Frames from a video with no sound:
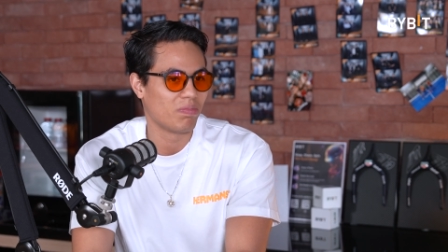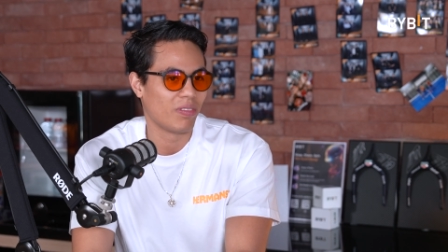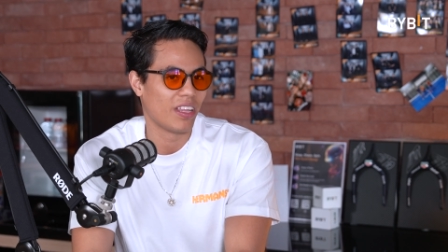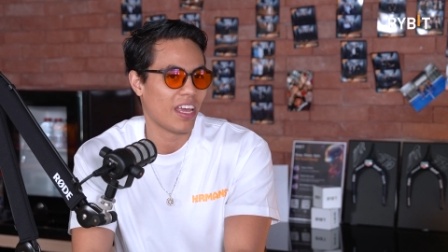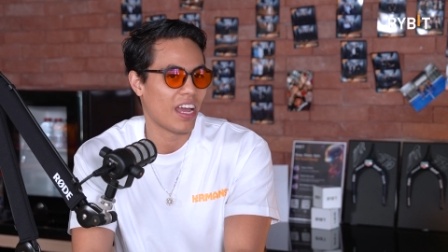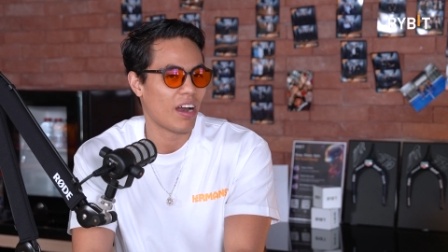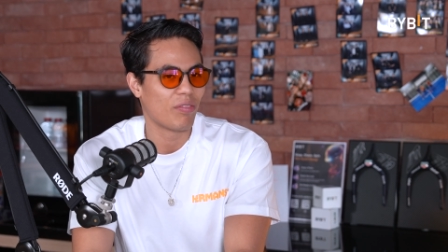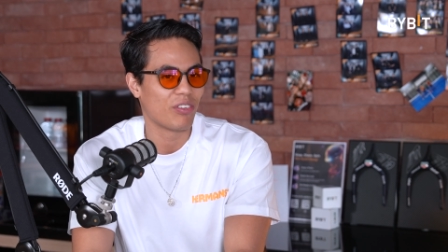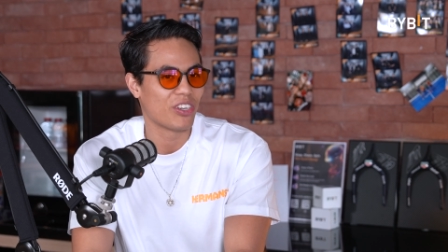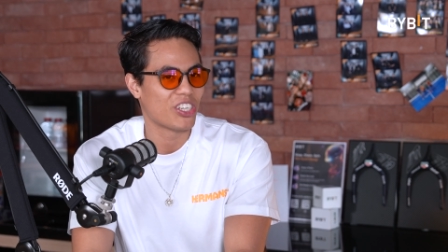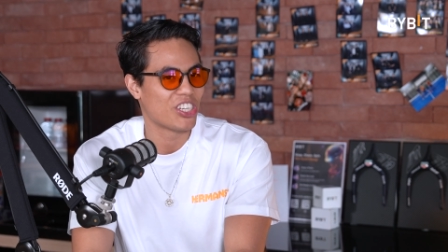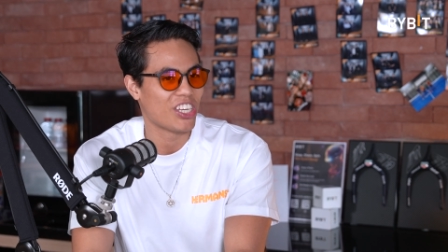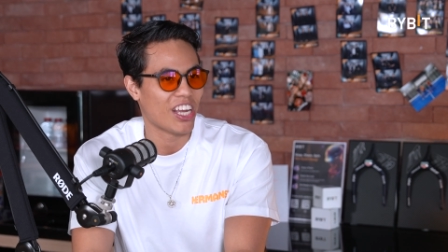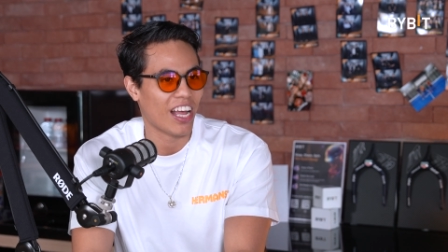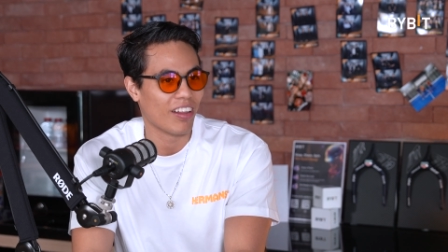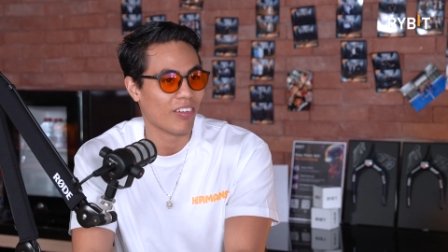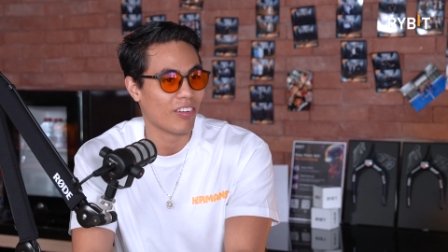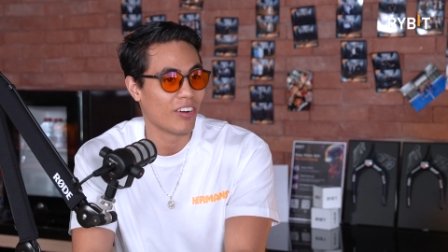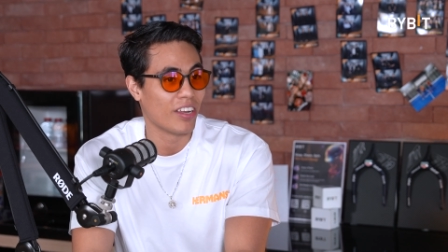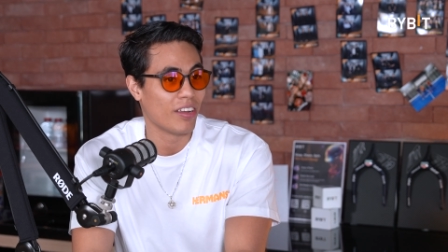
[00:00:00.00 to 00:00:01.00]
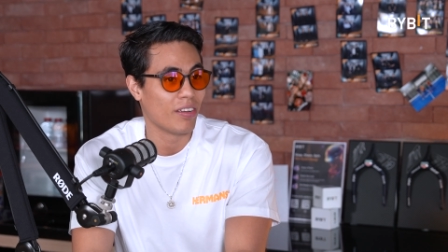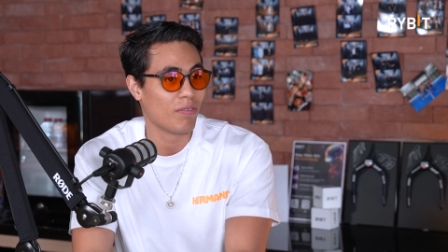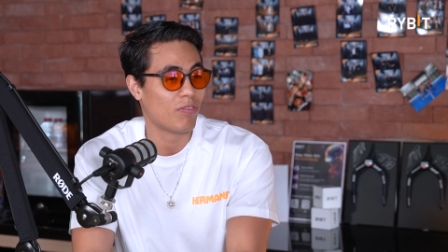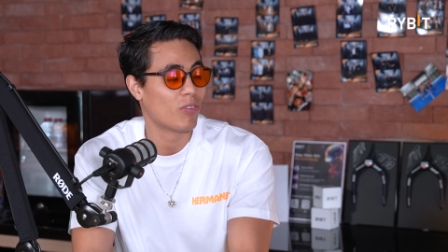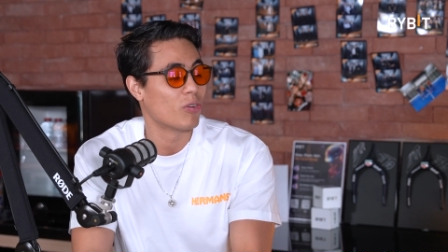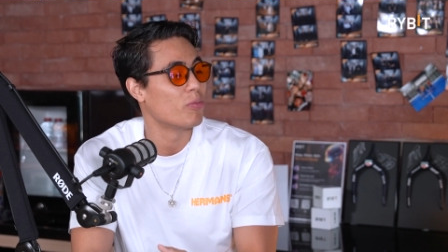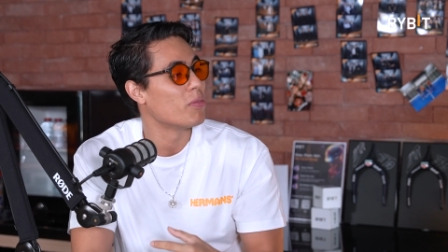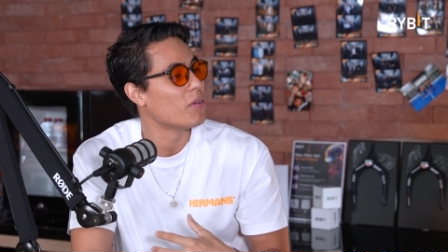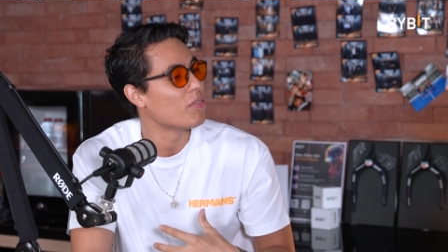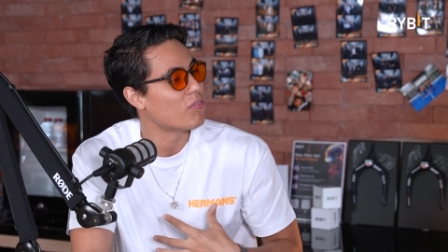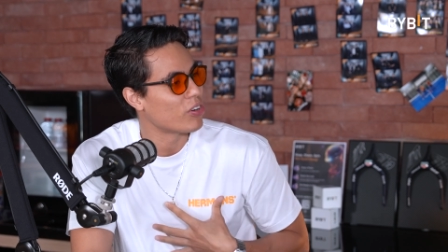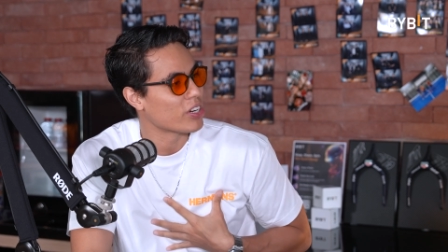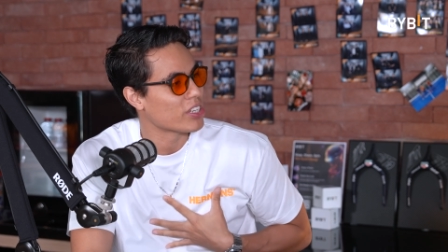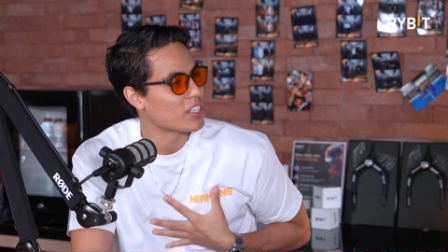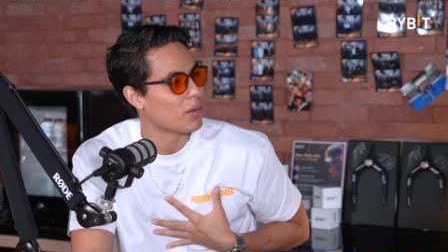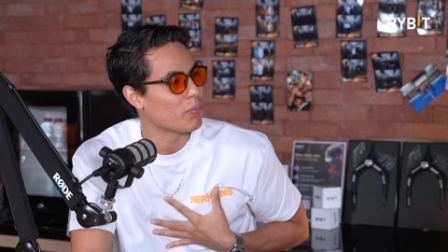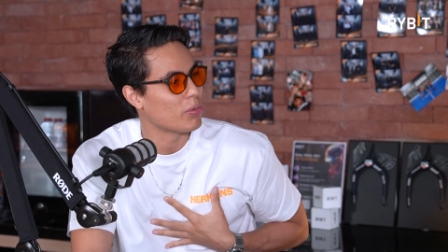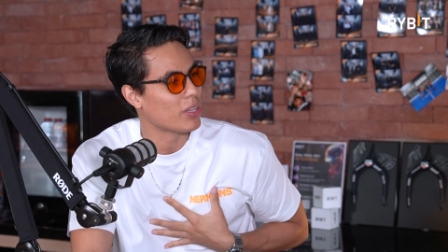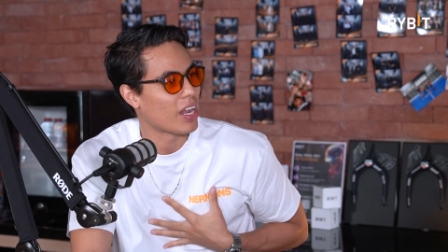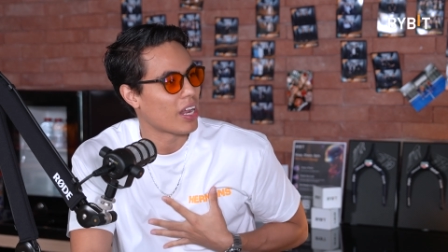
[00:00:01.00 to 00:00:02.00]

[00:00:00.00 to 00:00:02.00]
the average salary for me, for example,